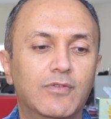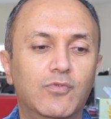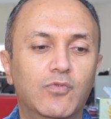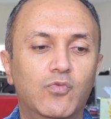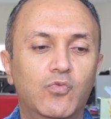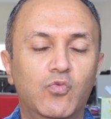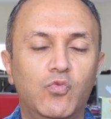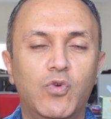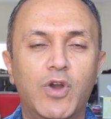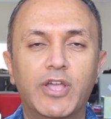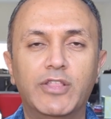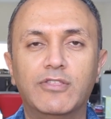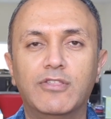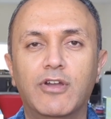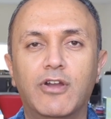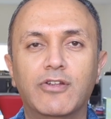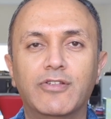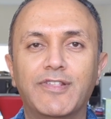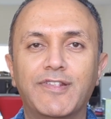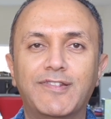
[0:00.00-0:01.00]
What
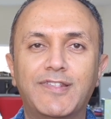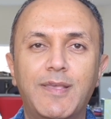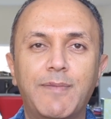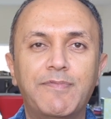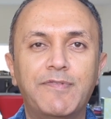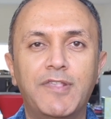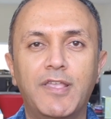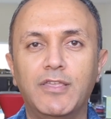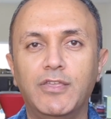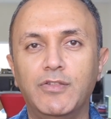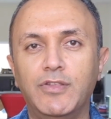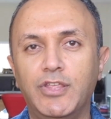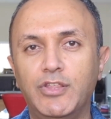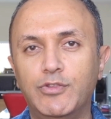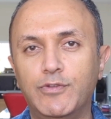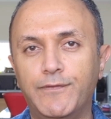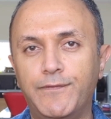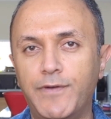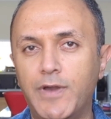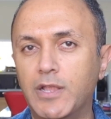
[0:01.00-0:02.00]
are the steps that you need
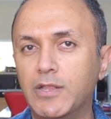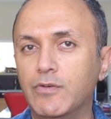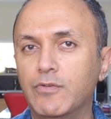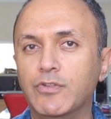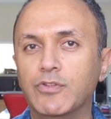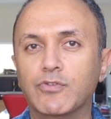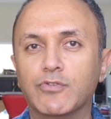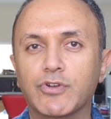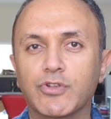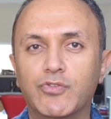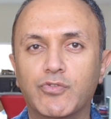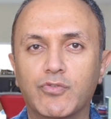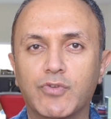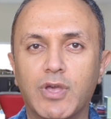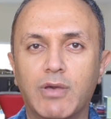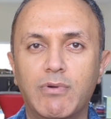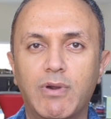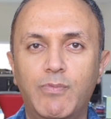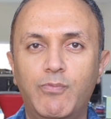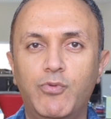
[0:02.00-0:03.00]
to follow in order to
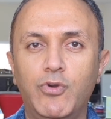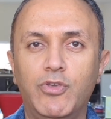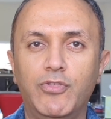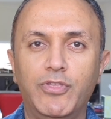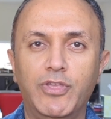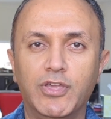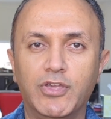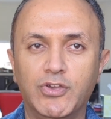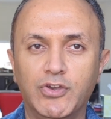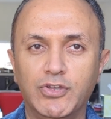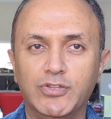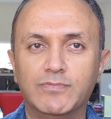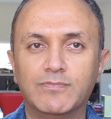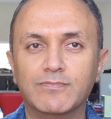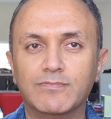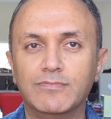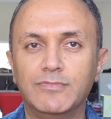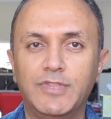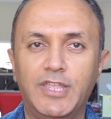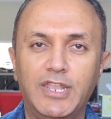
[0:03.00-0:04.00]
come up with a good
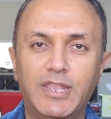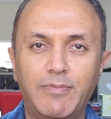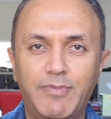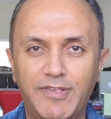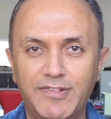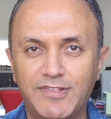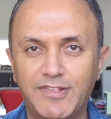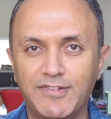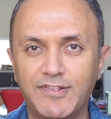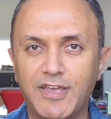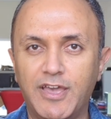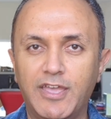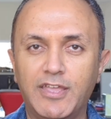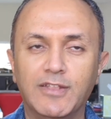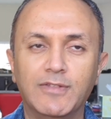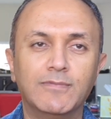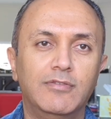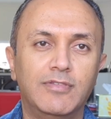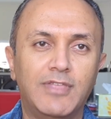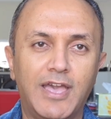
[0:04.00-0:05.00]
database
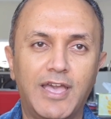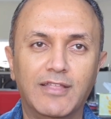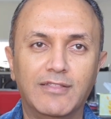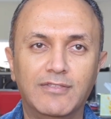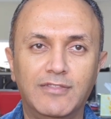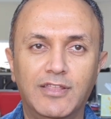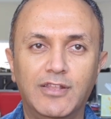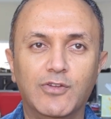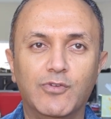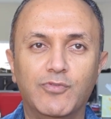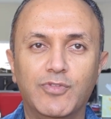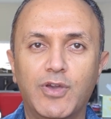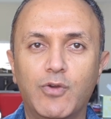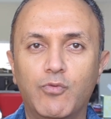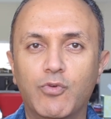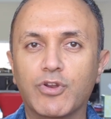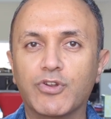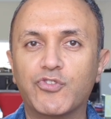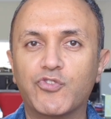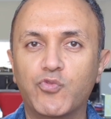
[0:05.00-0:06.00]
design that that
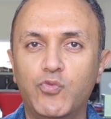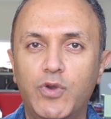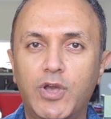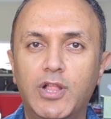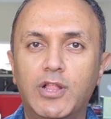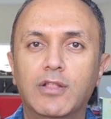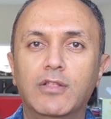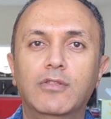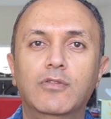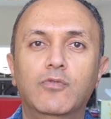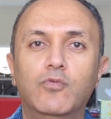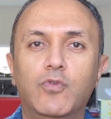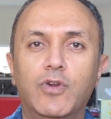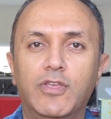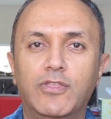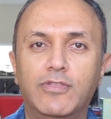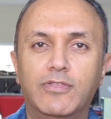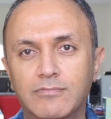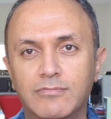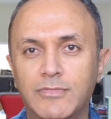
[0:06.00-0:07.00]
works well
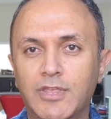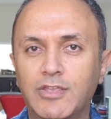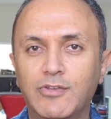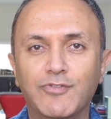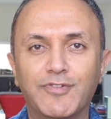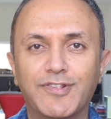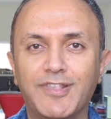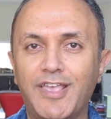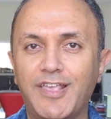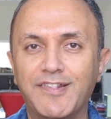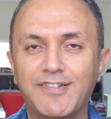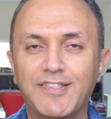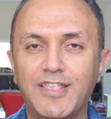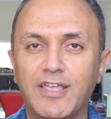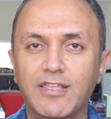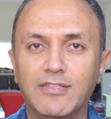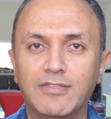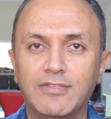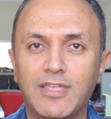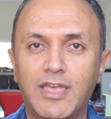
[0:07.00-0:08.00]
with the use case
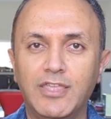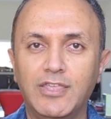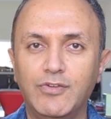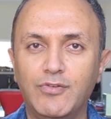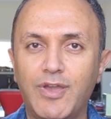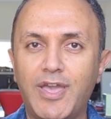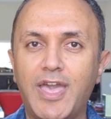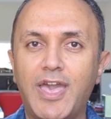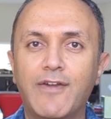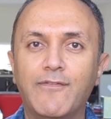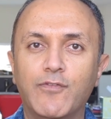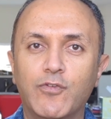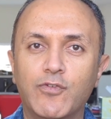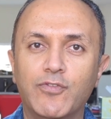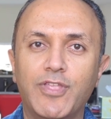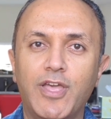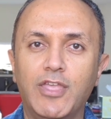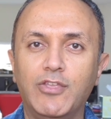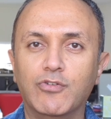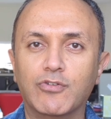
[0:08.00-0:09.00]
that you have or
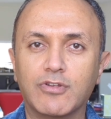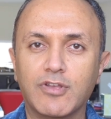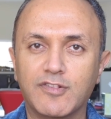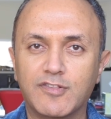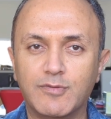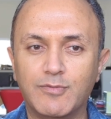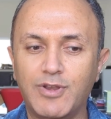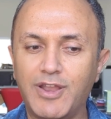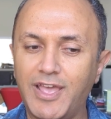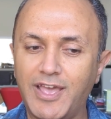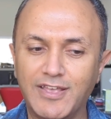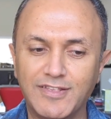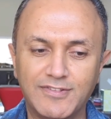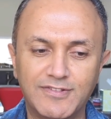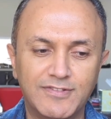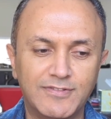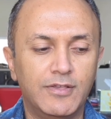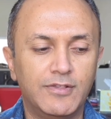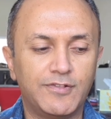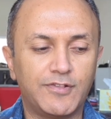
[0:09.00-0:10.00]
that your customer
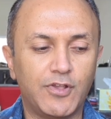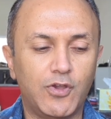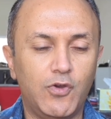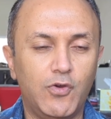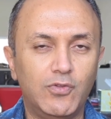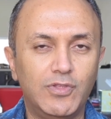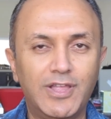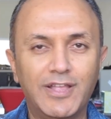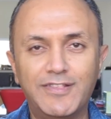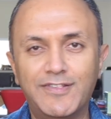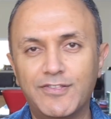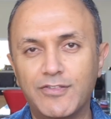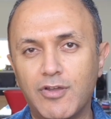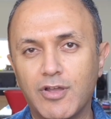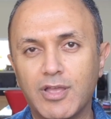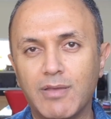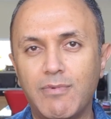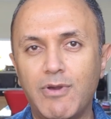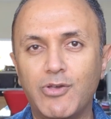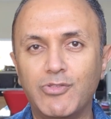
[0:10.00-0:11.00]
has? So let's
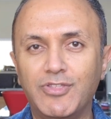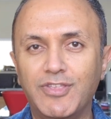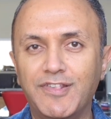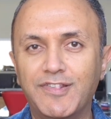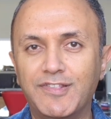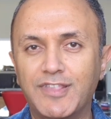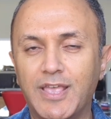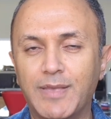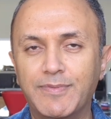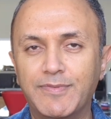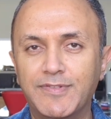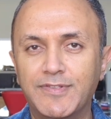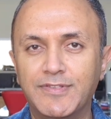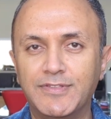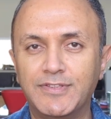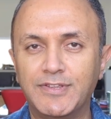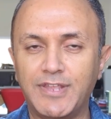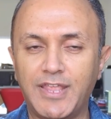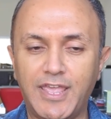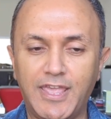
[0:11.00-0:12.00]
talk about these steps
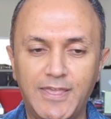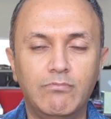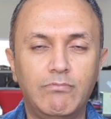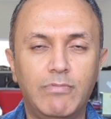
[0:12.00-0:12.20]
today.